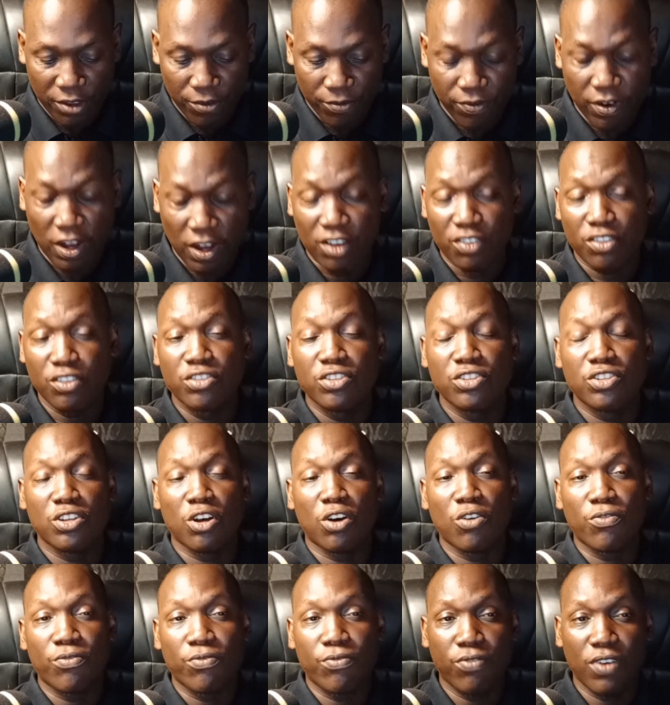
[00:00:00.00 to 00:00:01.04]
In fact, this is
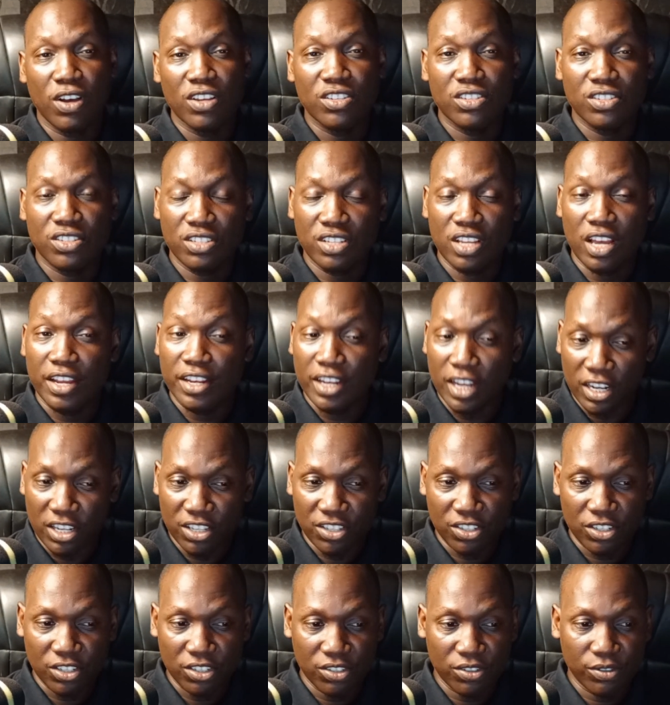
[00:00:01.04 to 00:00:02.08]
our first
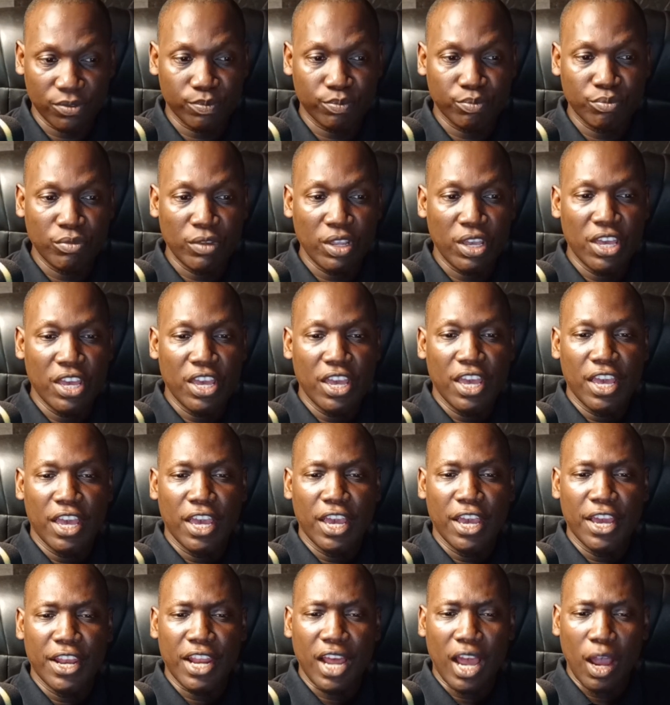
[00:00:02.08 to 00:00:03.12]
analysis.
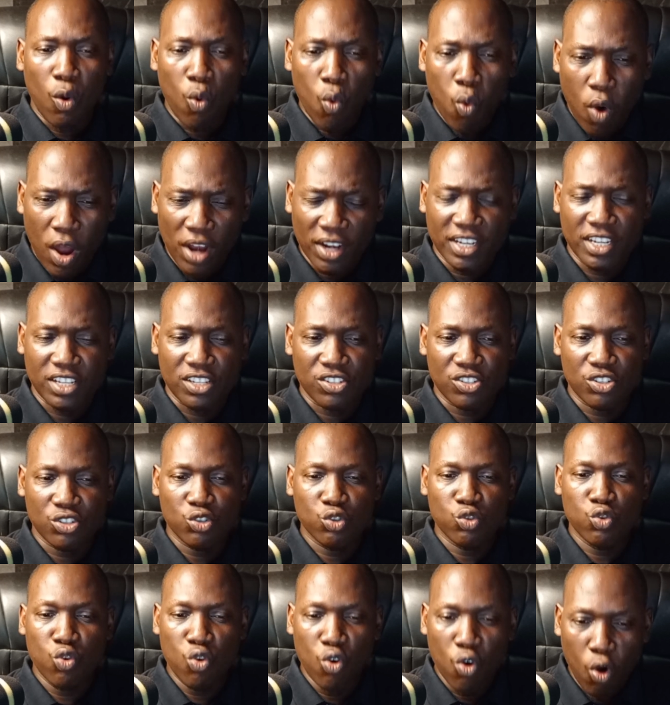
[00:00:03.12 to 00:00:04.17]
And I want us
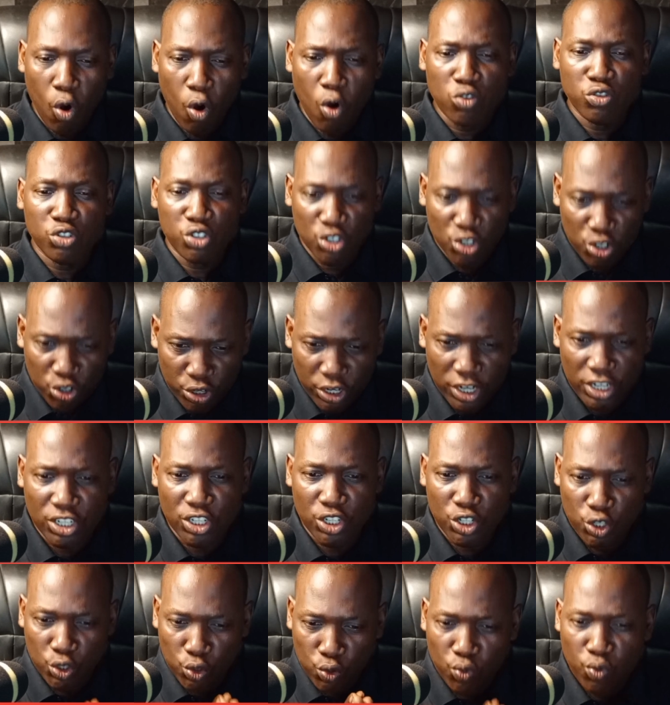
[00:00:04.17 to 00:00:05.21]
to go straight
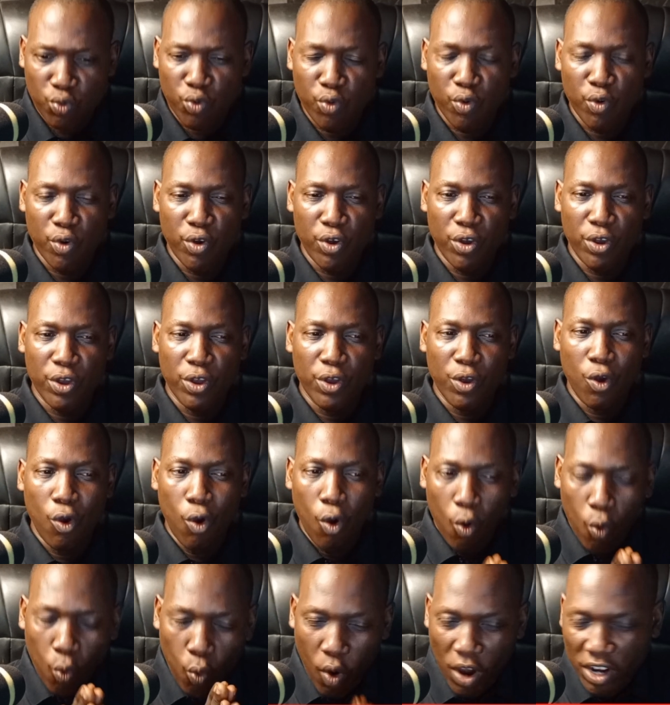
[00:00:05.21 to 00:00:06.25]
to
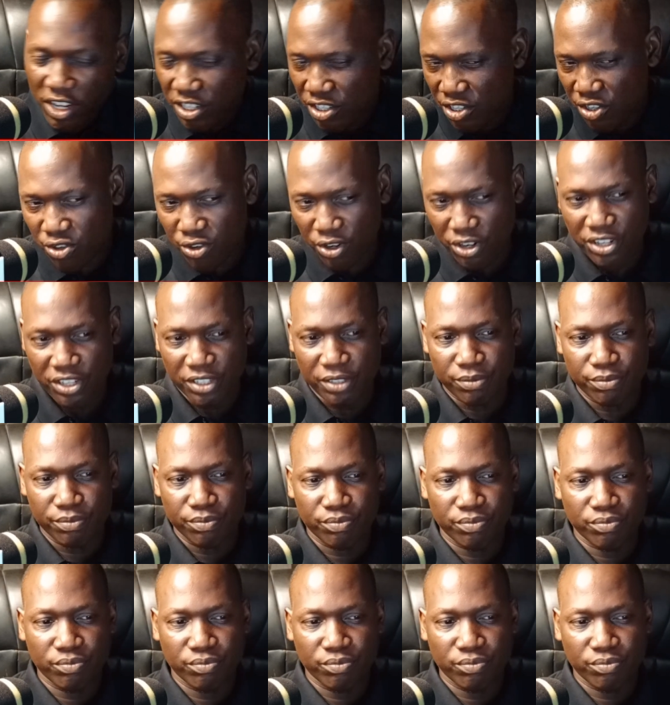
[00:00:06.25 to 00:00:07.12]
what is trending.